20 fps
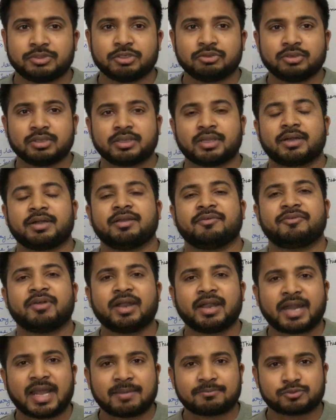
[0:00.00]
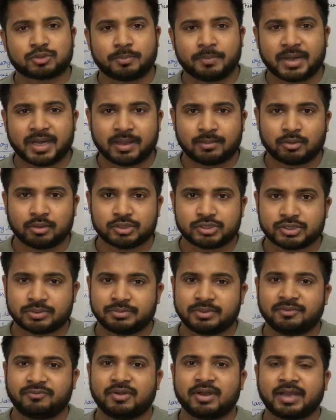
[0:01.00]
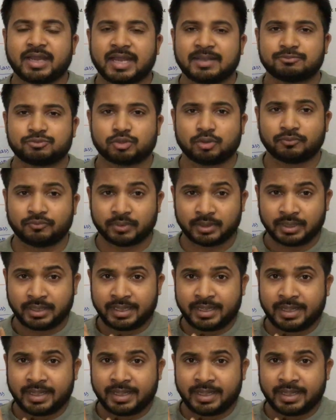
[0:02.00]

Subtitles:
during the different types of metabolism, different types of